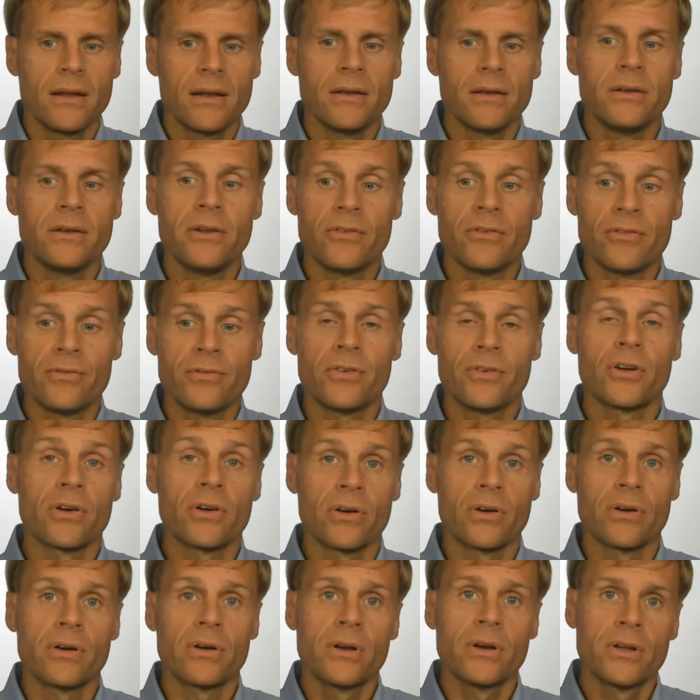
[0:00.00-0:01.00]

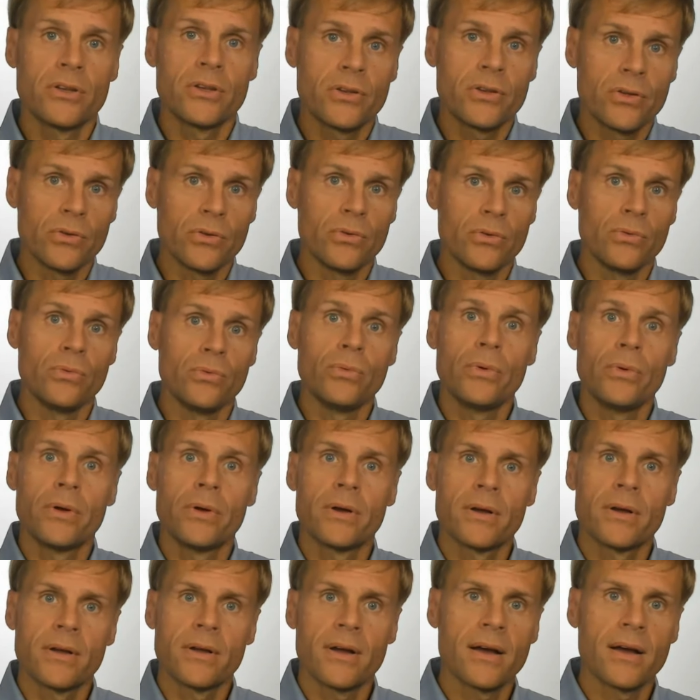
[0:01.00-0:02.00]
defer to
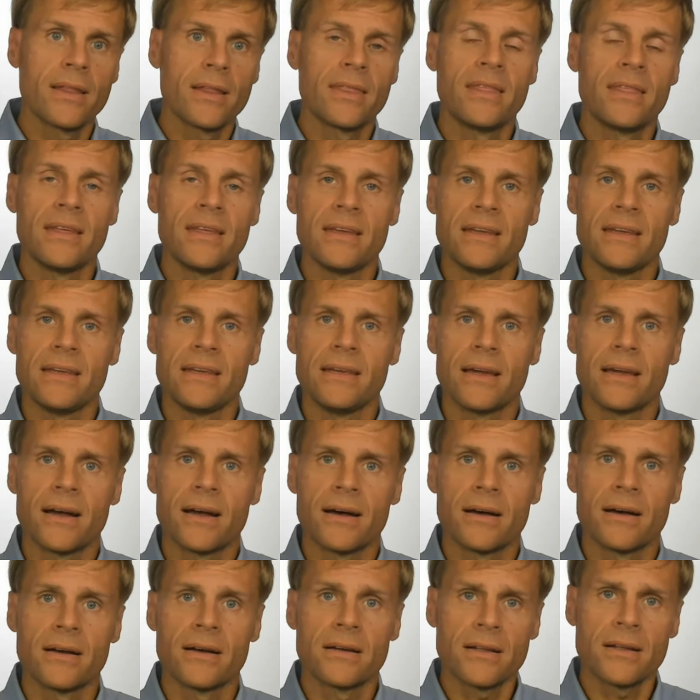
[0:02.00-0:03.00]
the
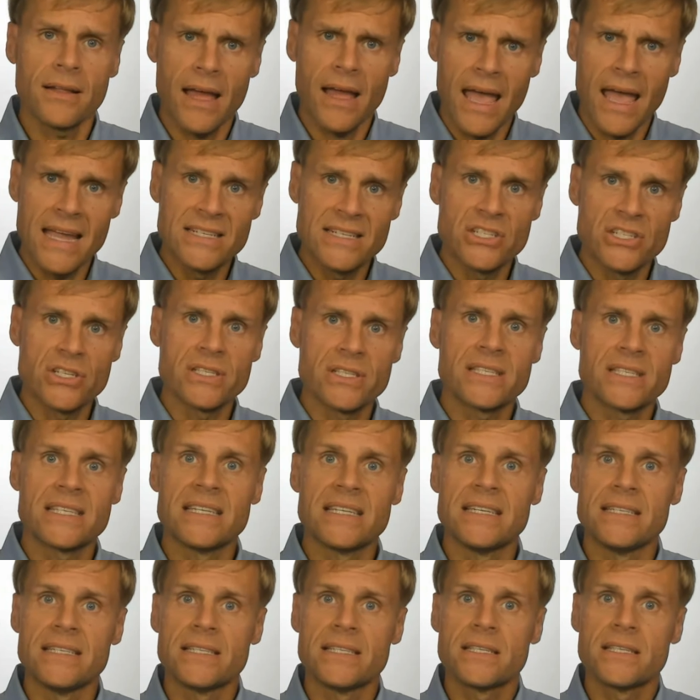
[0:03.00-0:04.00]
uh,
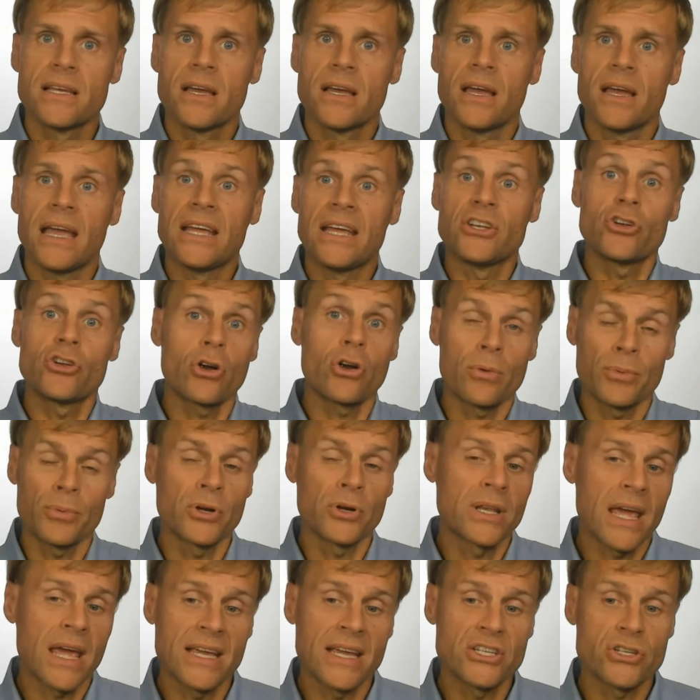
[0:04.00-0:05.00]
agency's
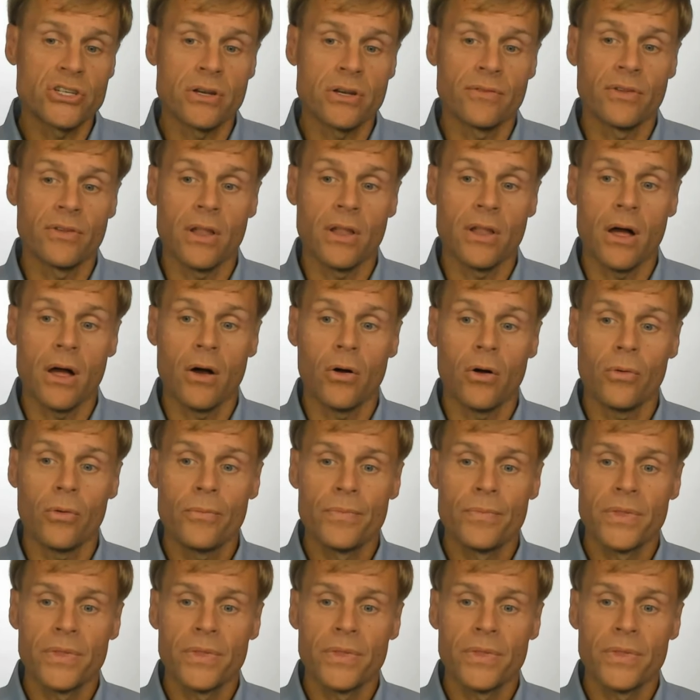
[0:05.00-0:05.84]
interpretation of law